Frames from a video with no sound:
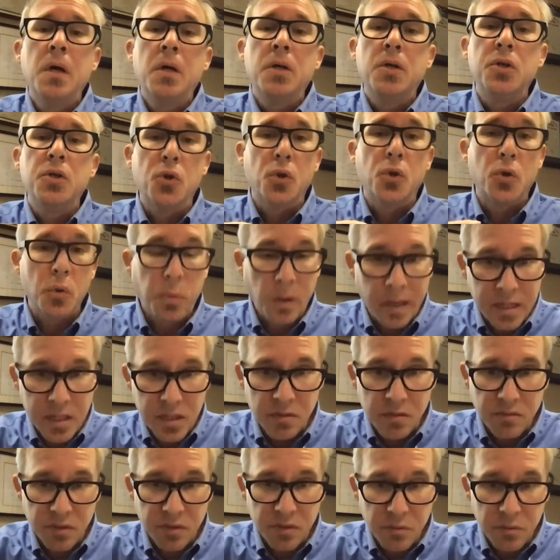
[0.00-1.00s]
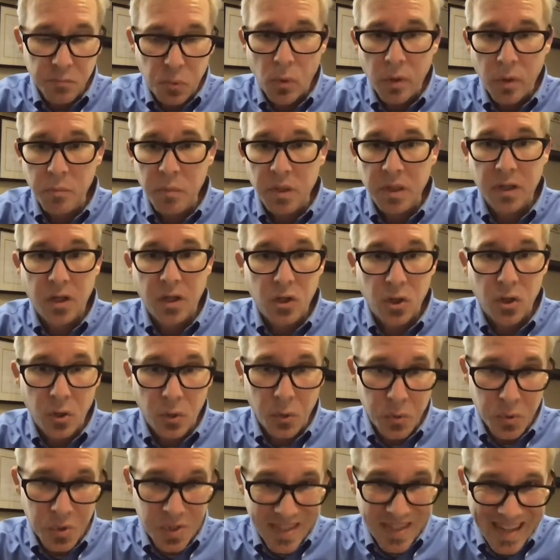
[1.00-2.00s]
your place of employment
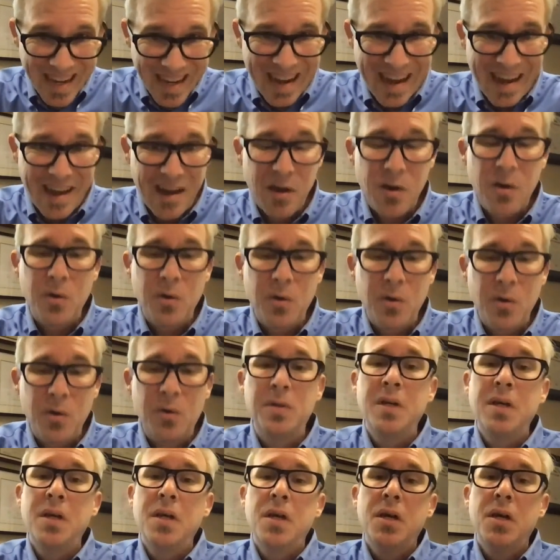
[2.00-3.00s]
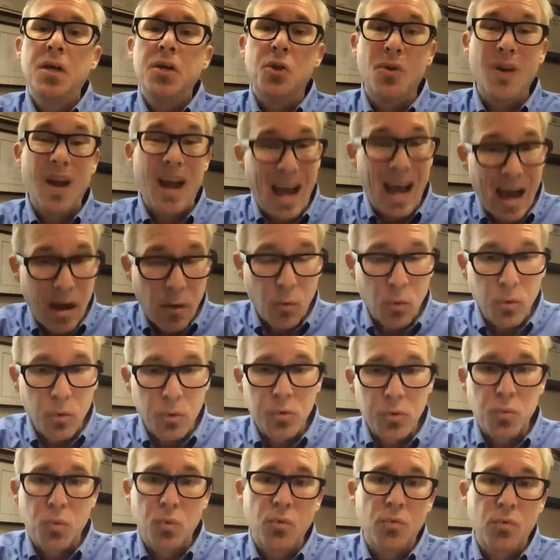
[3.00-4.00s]
closed down, your
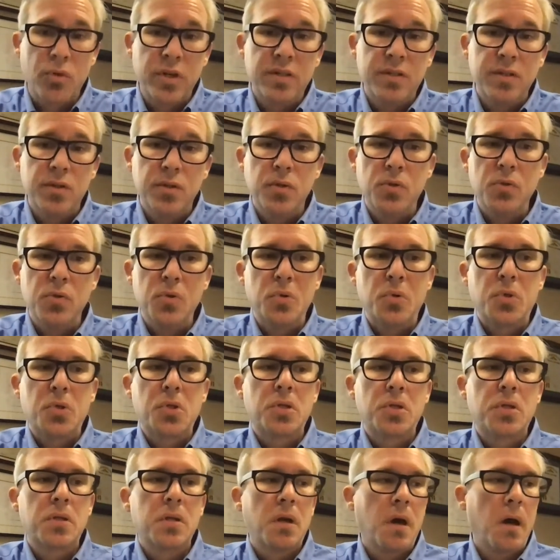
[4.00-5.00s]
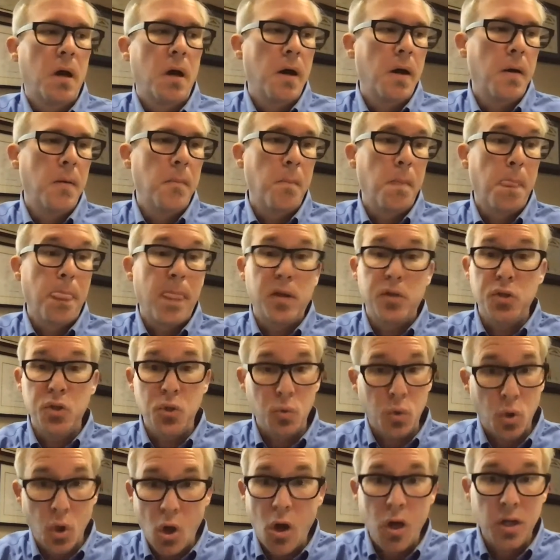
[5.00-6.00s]
hours were reduced,
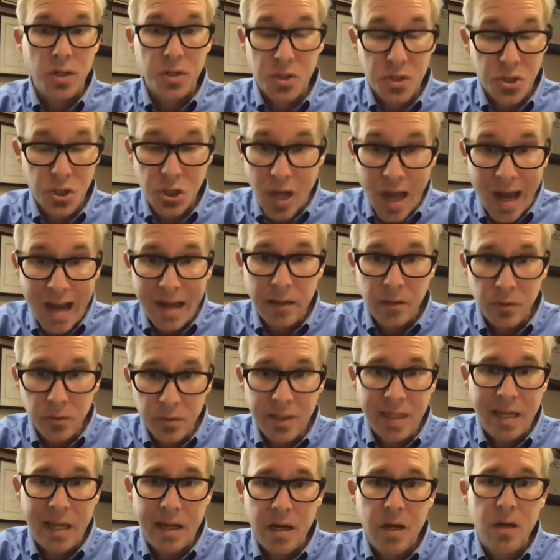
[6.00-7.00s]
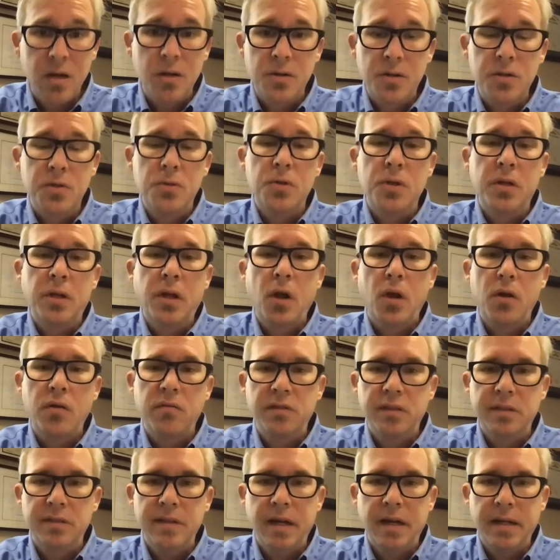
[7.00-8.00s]
you lost childcare due to
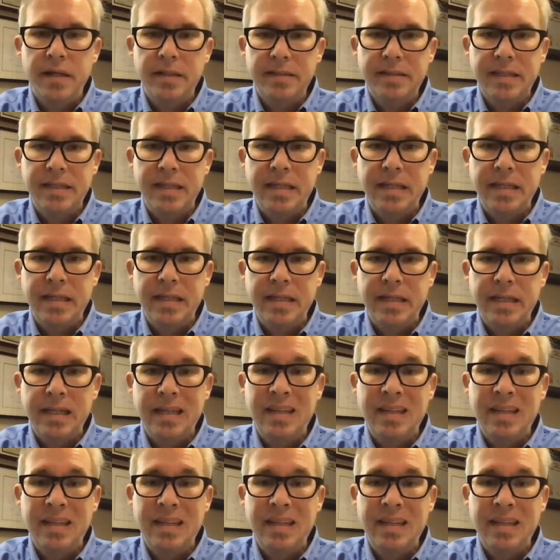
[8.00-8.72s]
COVID-19.